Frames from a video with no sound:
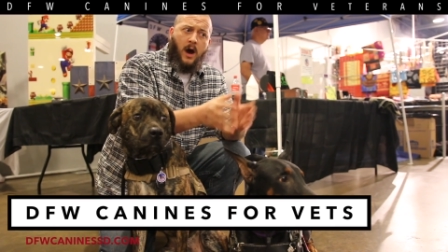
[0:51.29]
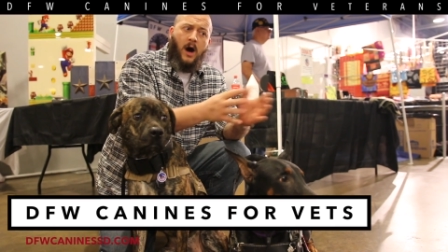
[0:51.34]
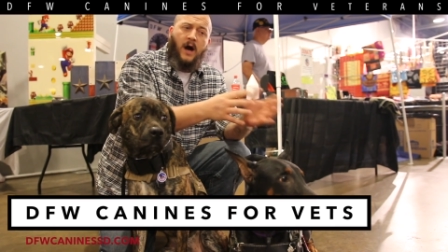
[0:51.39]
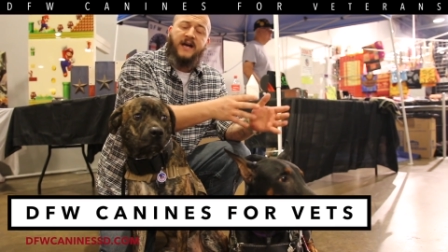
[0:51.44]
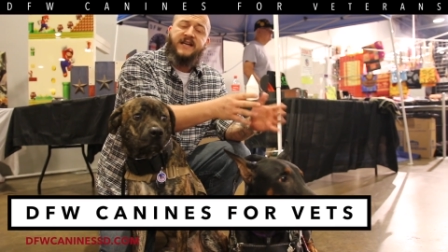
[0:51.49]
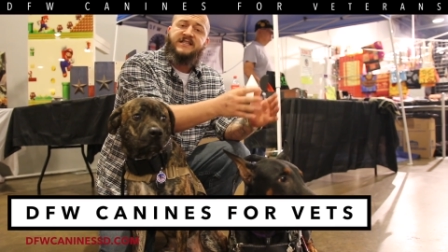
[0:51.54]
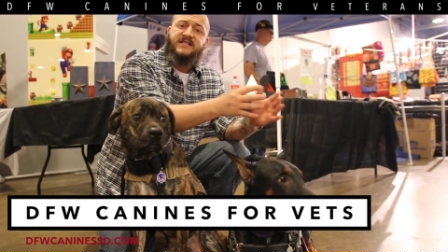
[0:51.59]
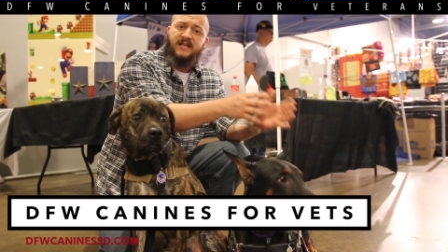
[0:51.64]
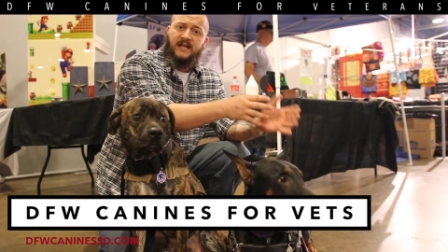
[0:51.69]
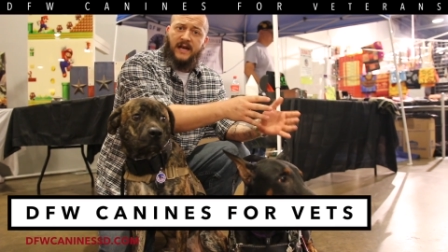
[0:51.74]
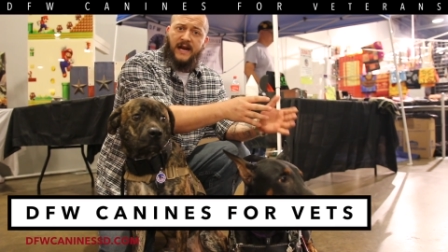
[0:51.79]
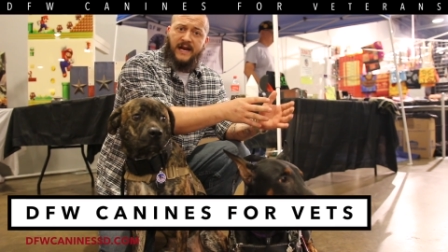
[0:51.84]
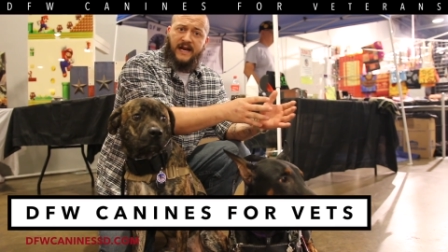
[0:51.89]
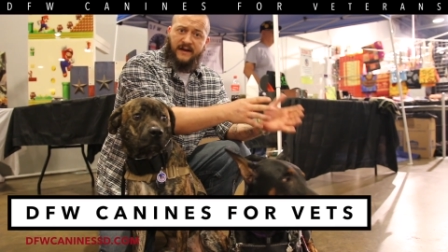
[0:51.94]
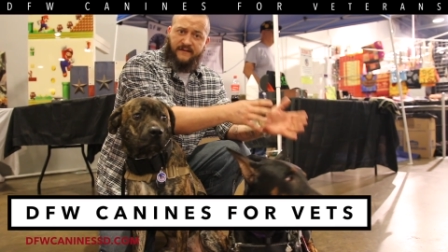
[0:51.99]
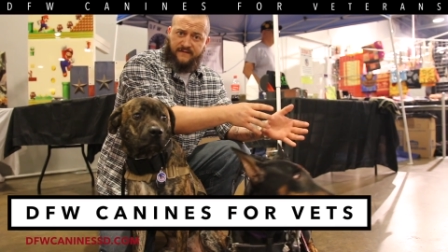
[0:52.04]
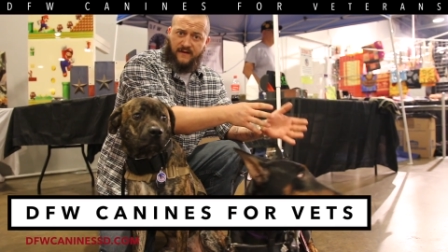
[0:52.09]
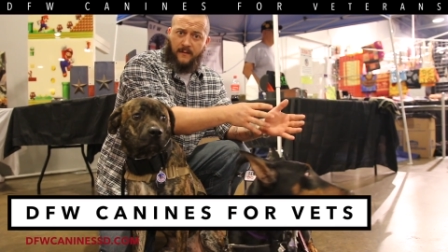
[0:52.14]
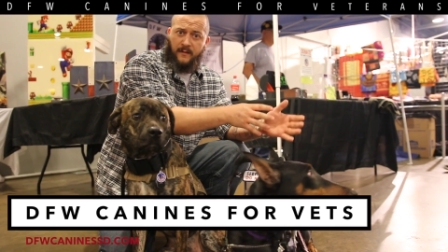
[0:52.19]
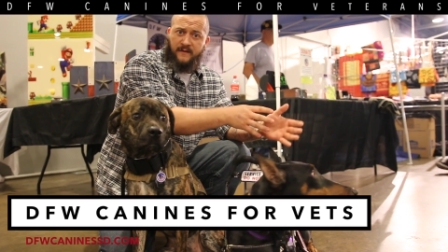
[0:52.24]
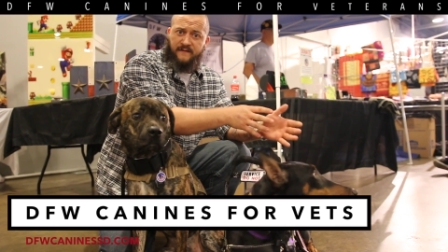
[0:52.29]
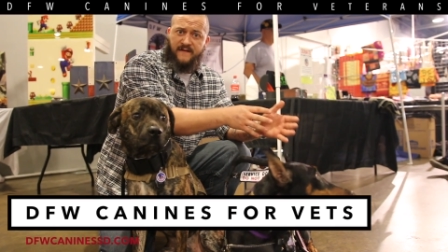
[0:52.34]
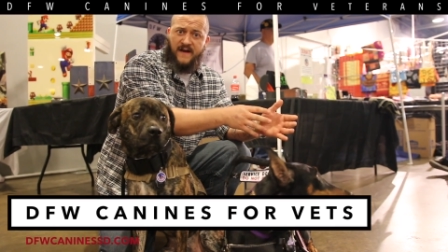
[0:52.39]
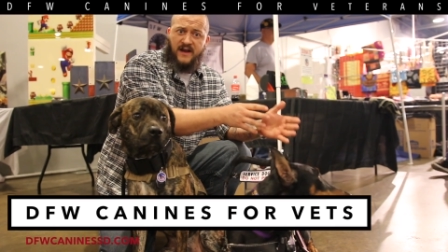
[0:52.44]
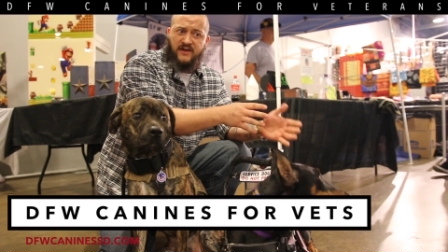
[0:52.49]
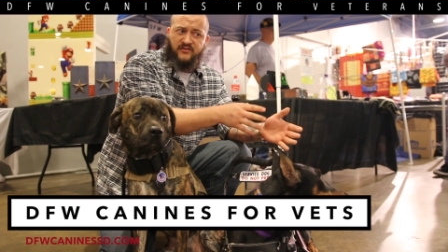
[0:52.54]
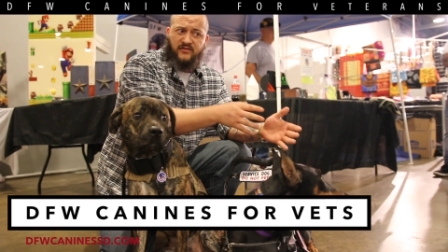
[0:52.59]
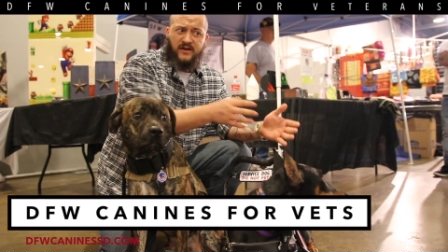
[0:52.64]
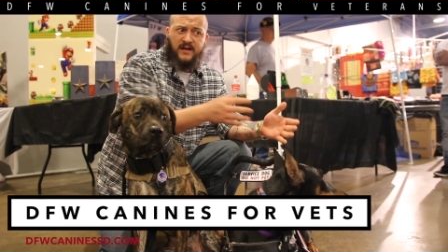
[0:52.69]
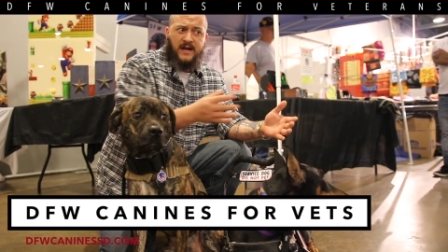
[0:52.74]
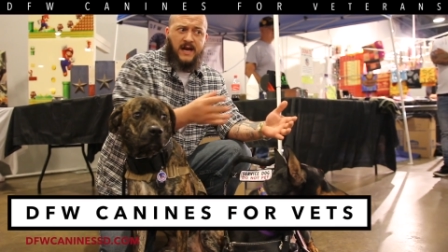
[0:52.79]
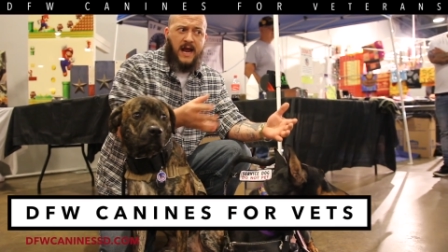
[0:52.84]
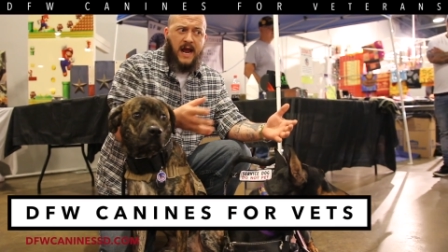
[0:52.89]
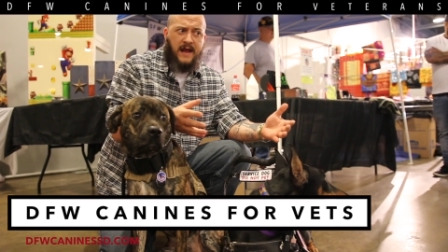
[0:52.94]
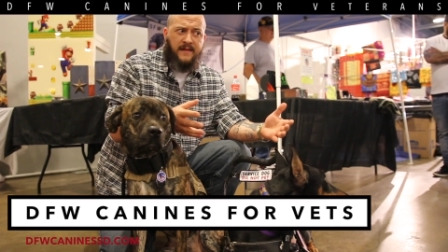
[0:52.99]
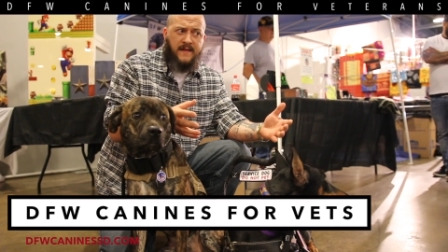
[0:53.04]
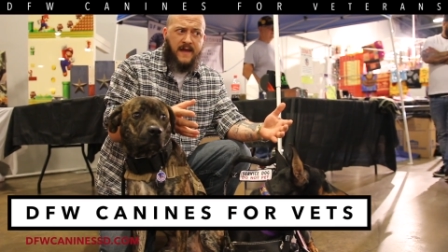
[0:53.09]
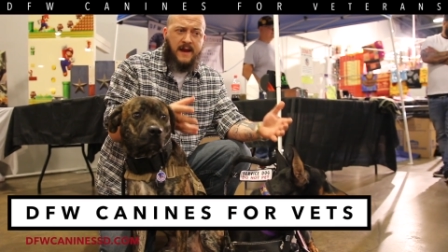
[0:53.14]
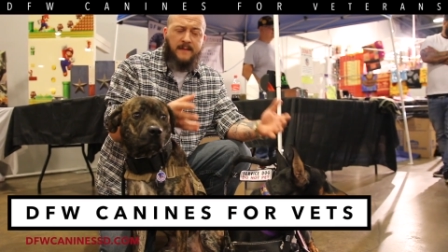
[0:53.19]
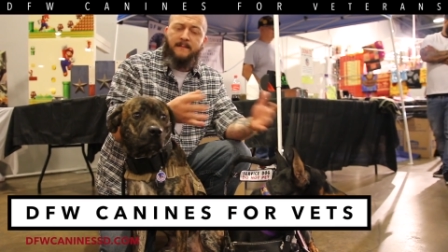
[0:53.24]
isolated from the veteran
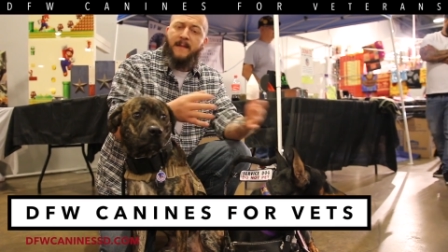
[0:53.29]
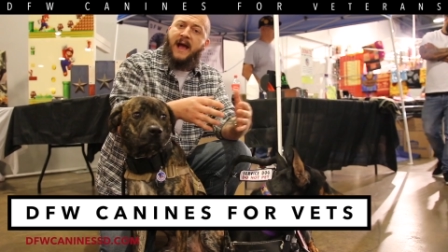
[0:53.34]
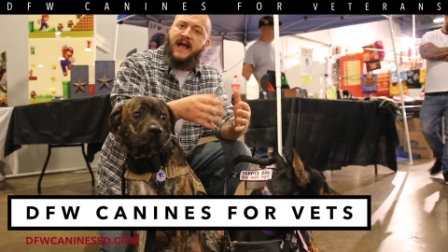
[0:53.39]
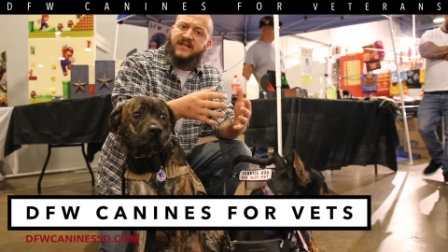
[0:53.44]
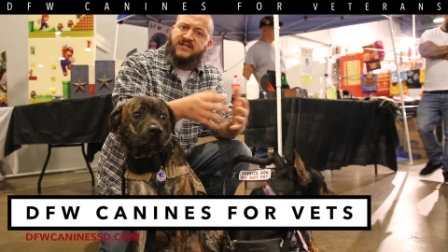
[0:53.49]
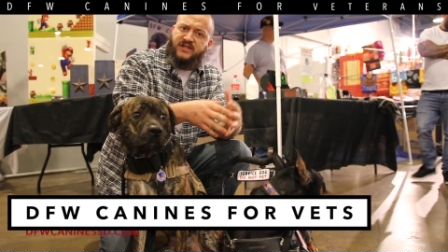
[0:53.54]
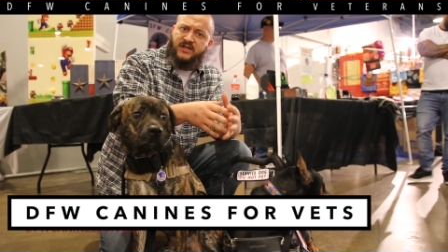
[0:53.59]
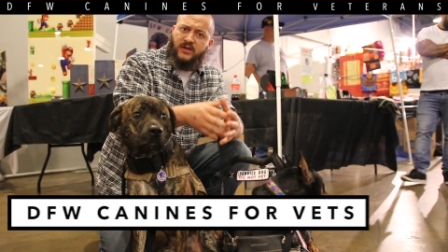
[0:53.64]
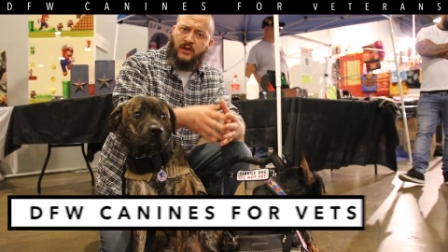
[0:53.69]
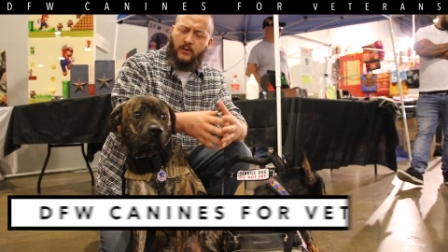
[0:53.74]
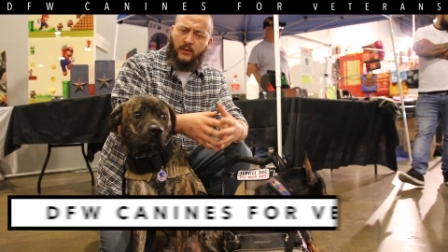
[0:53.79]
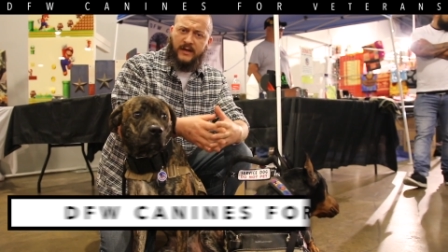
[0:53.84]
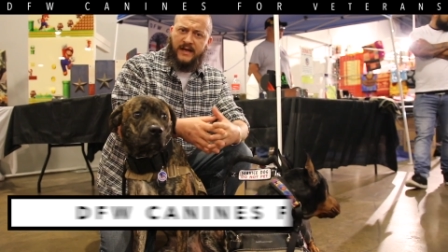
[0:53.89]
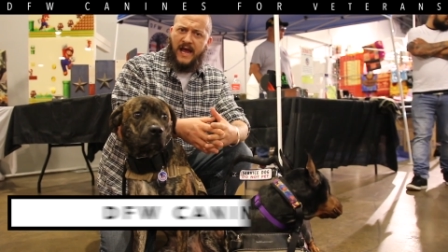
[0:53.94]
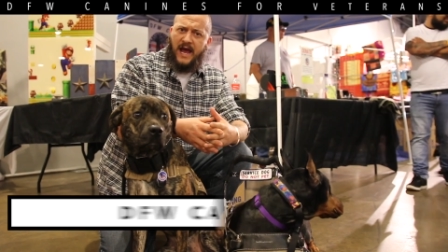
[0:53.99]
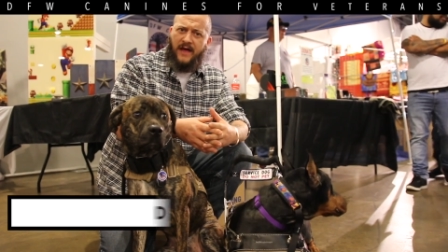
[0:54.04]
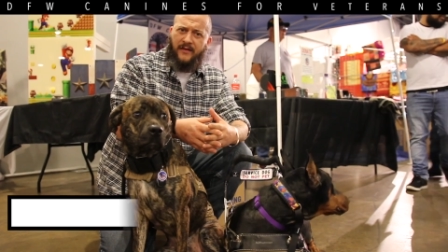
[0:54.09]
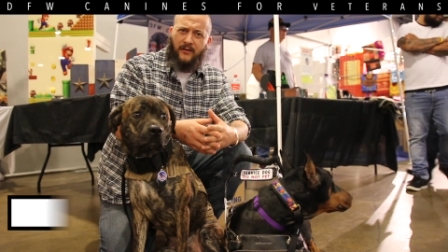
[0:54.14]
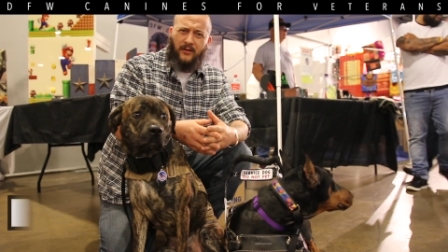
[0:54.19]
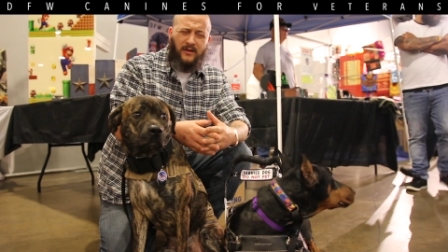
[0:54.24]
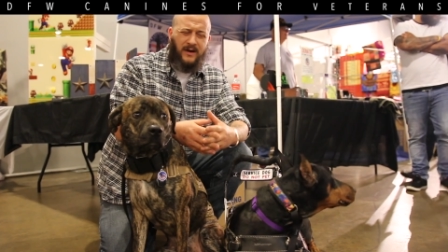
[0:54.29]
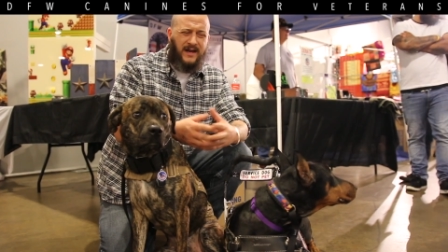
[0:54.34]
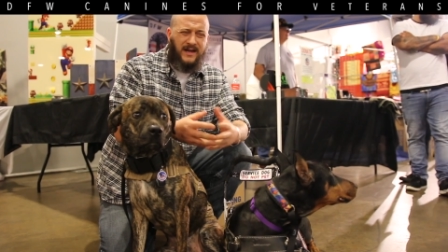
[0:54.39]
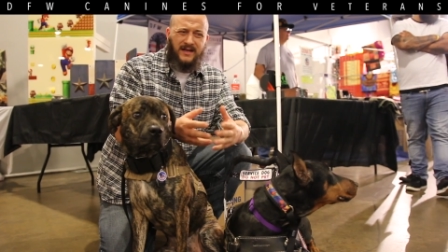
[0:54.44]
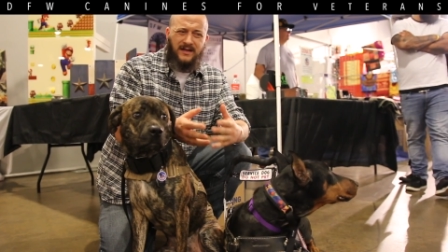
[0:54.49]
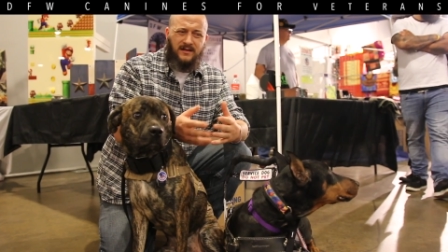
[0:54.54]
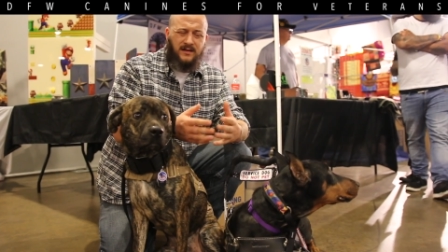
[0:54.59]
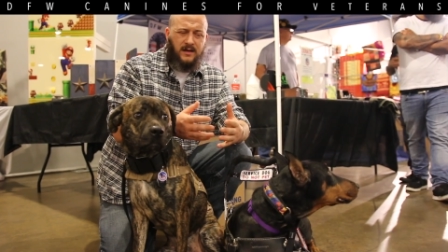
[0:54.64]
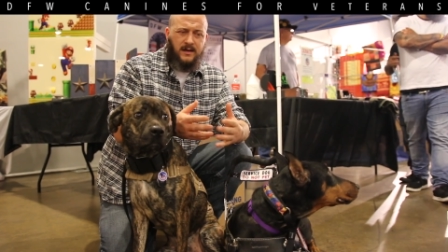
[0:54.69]
and then match the two together, and